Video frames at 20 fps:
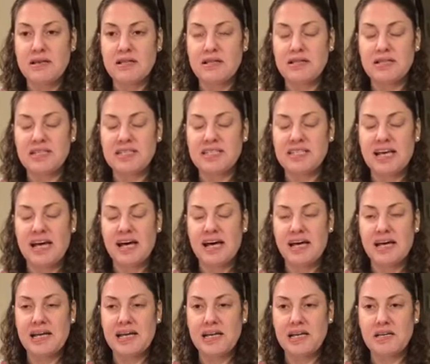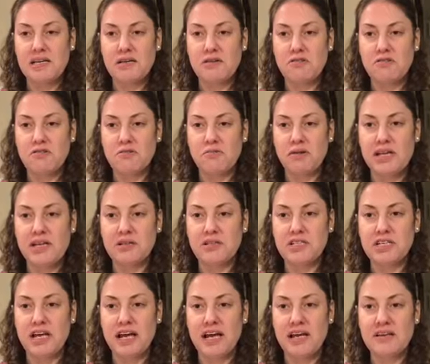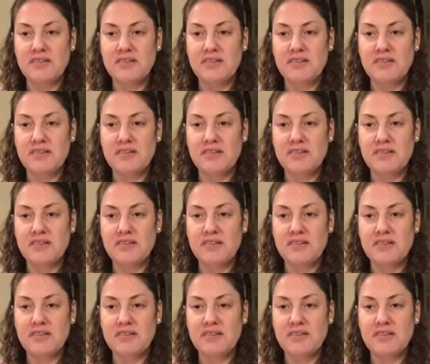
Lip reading: that I use a wheelchair.